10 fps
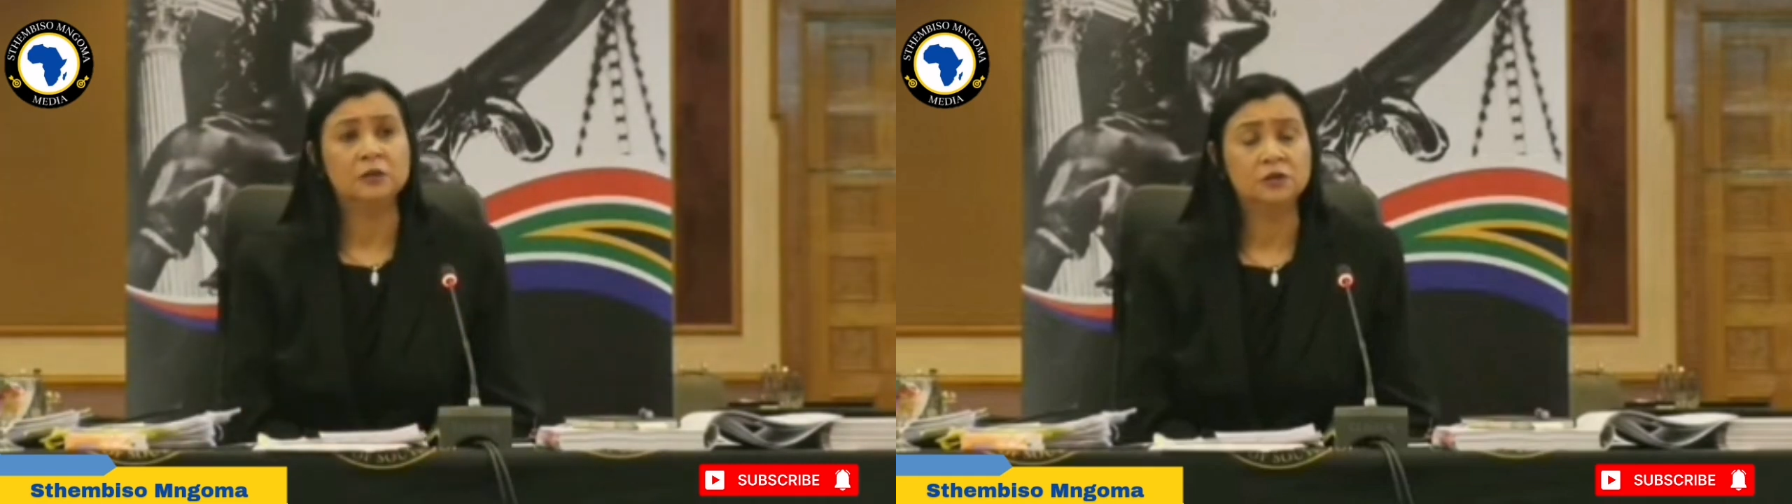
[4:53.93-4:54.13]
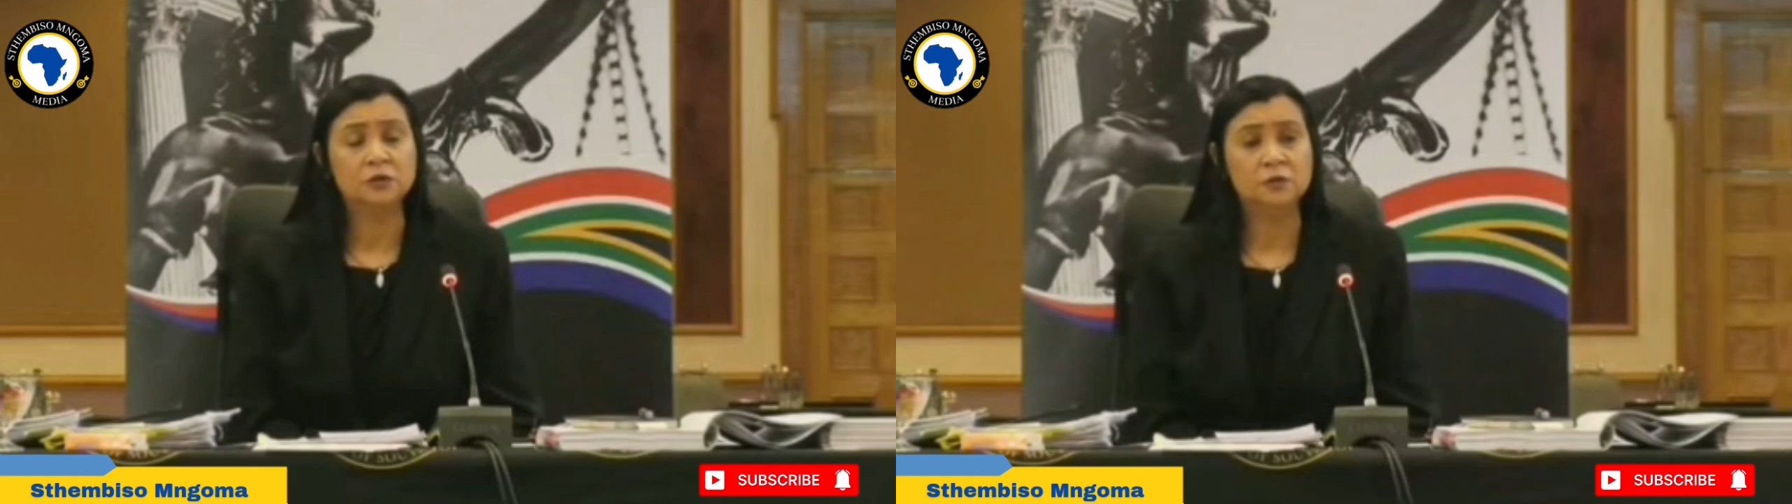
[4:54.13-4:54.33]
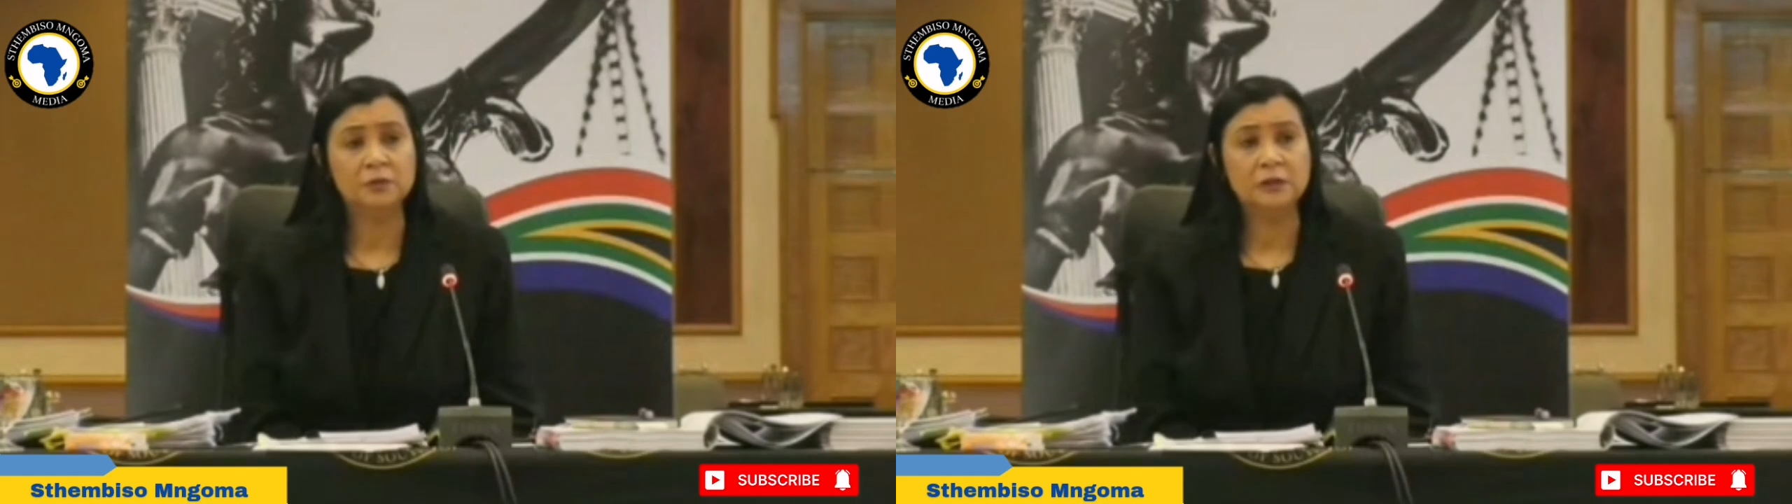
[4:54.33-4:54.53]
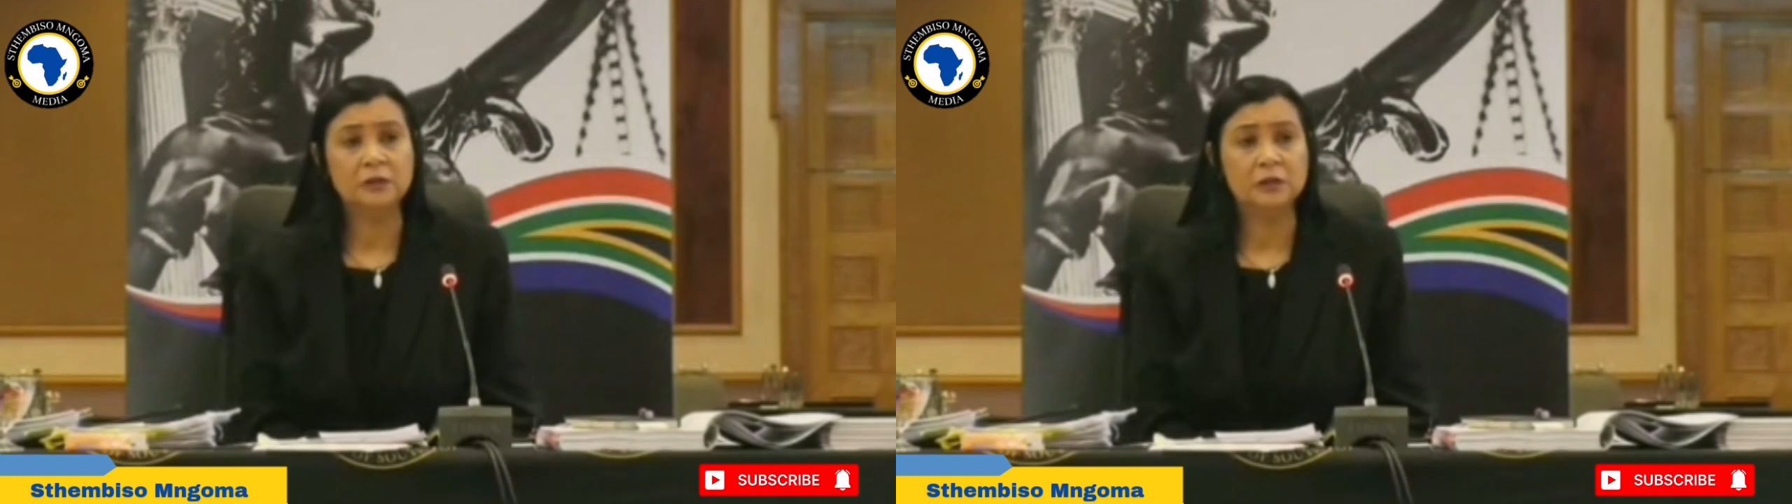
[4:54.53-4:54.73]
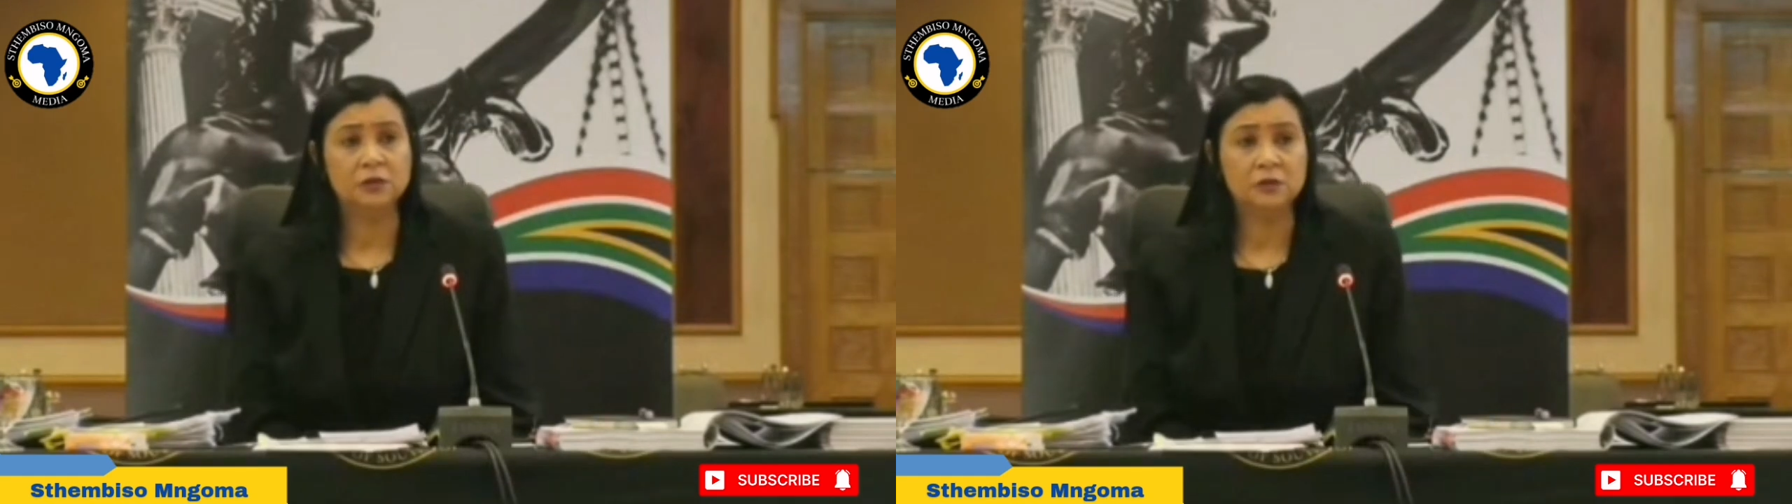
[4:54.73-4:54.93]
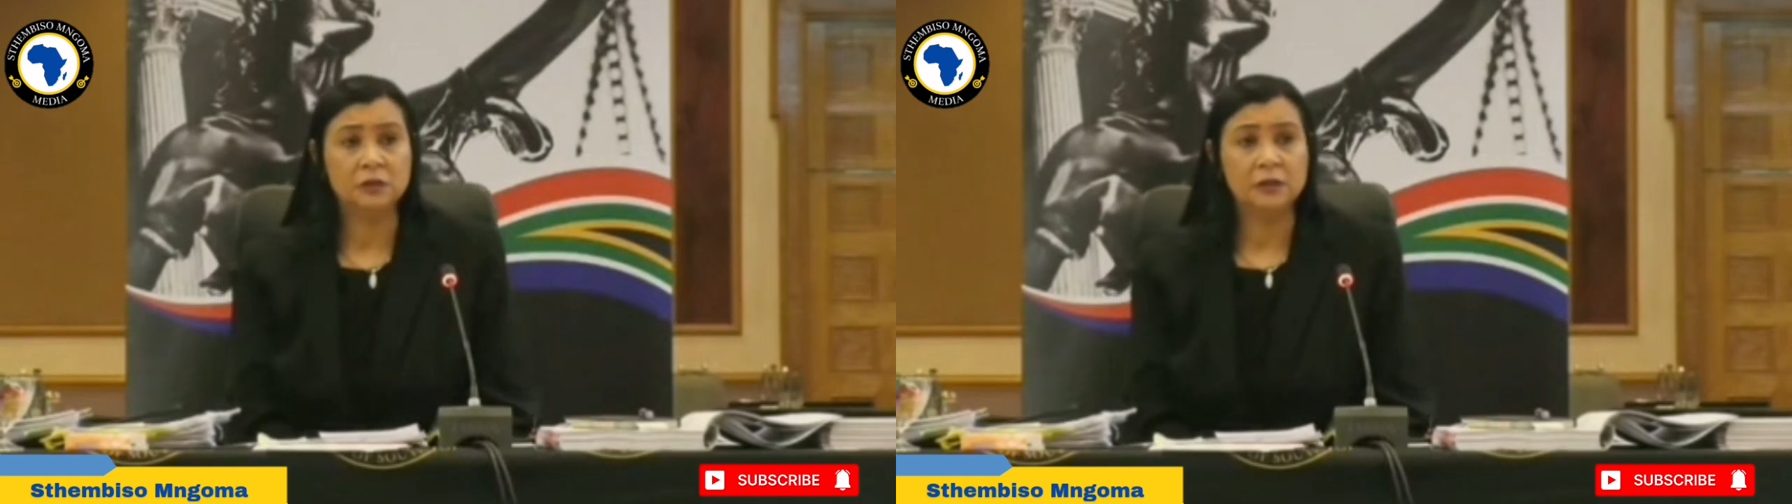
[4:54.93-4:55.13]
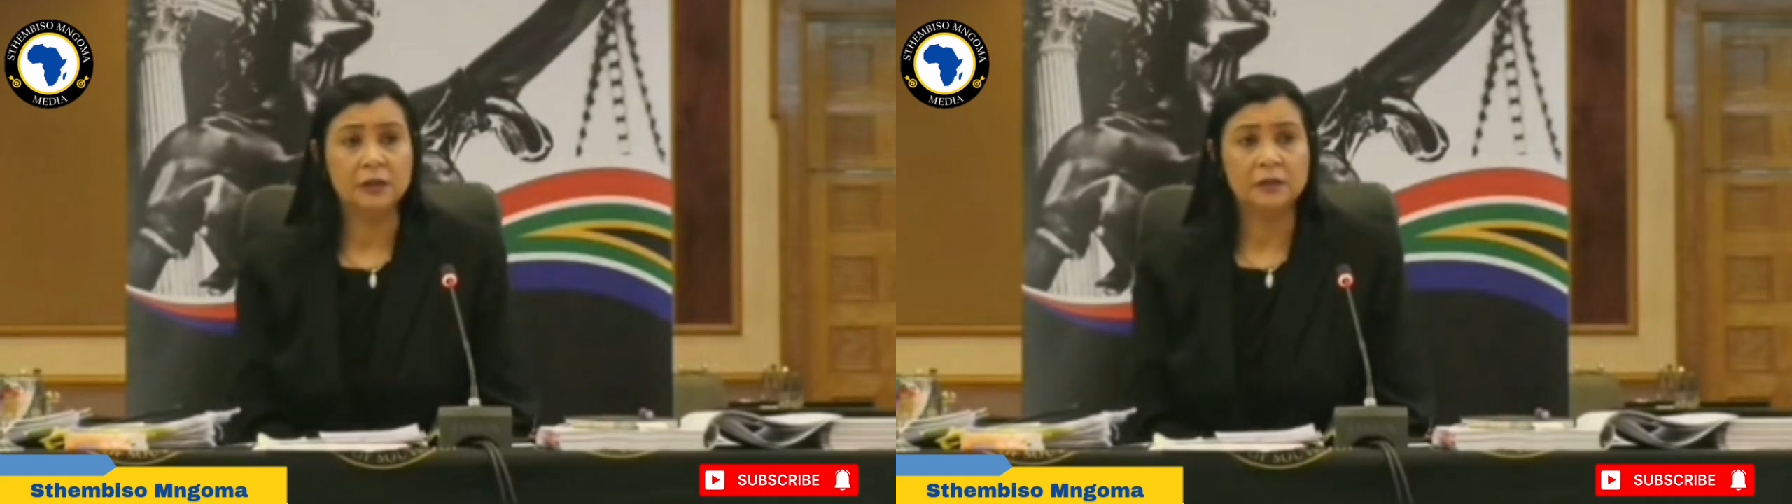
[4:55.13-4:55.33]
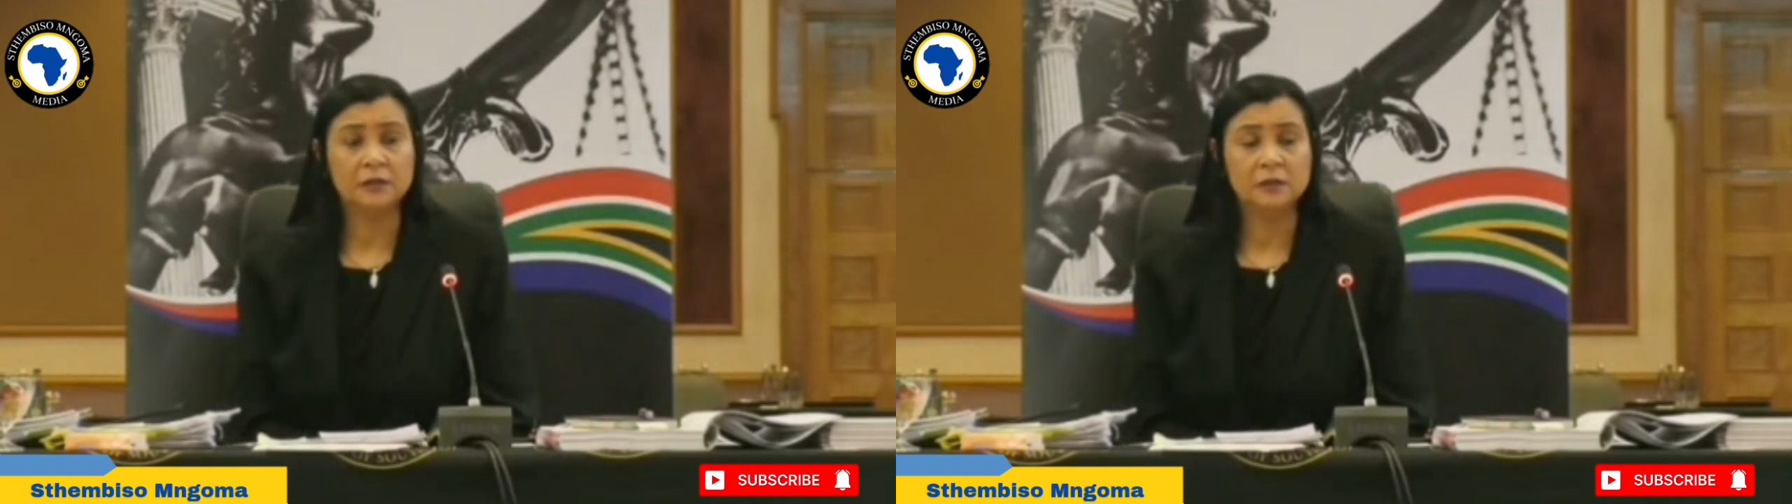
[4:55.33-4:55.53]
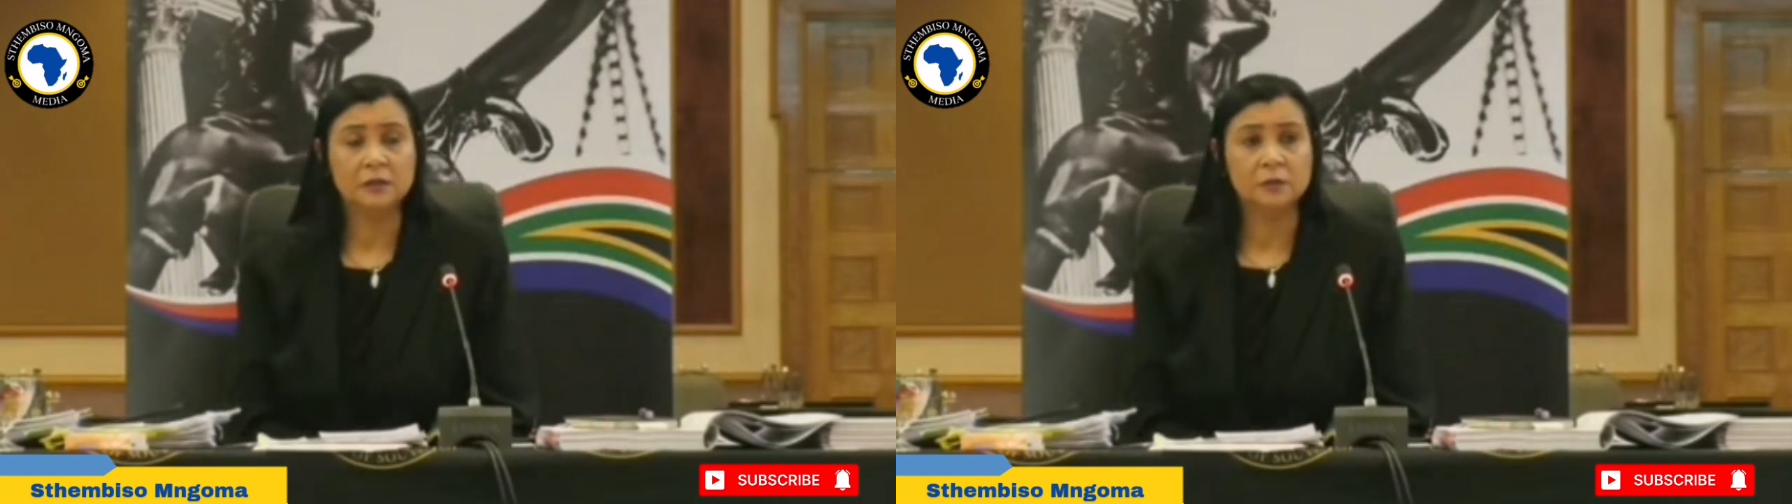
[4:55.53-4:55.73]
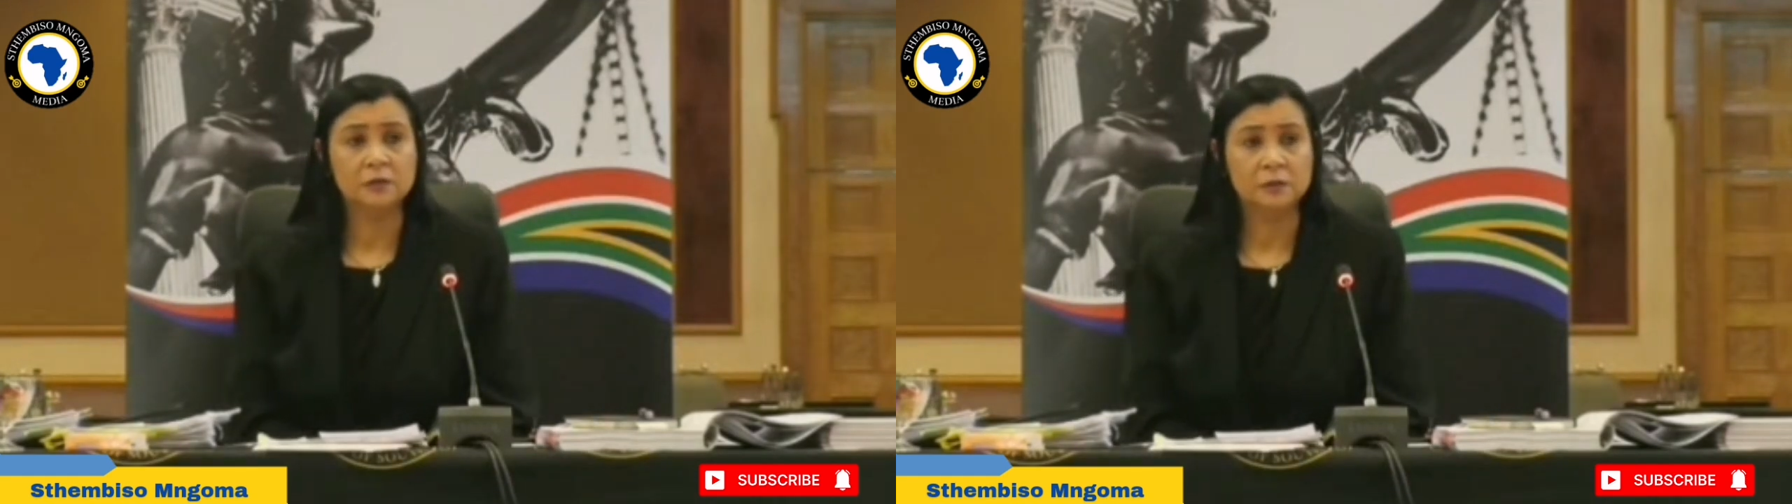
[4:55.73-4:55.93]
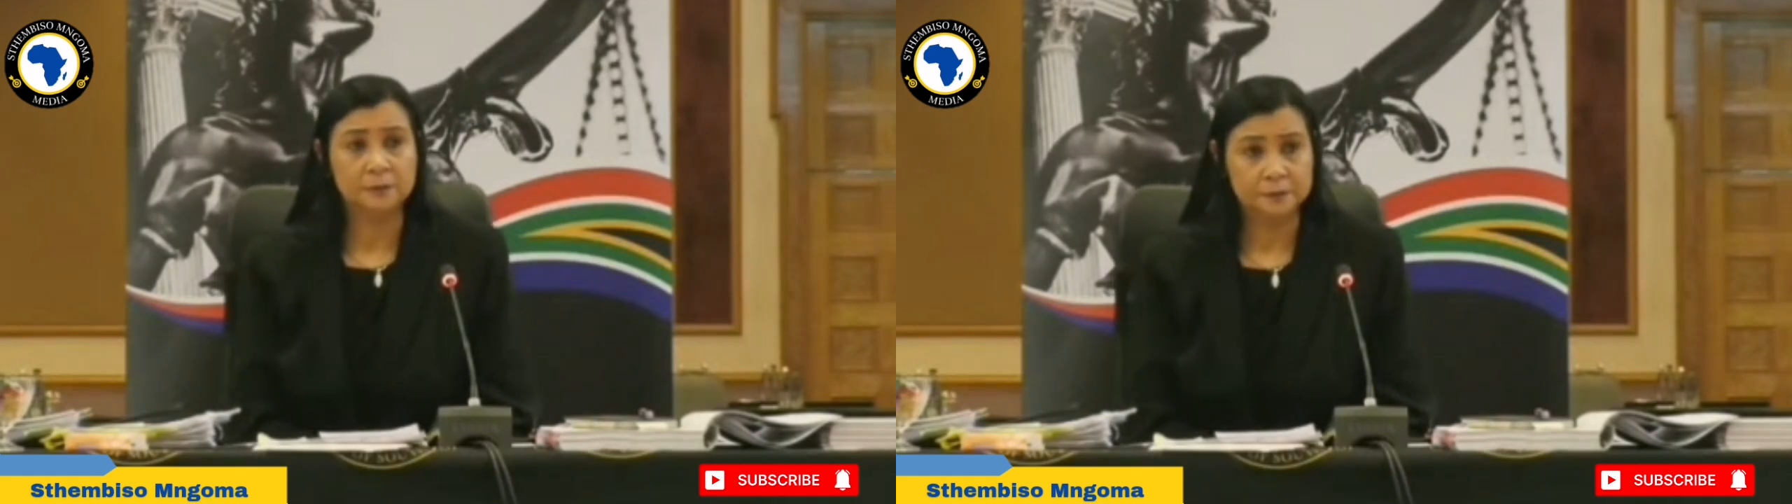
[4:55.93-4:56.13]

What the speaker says: it should be adjudicated.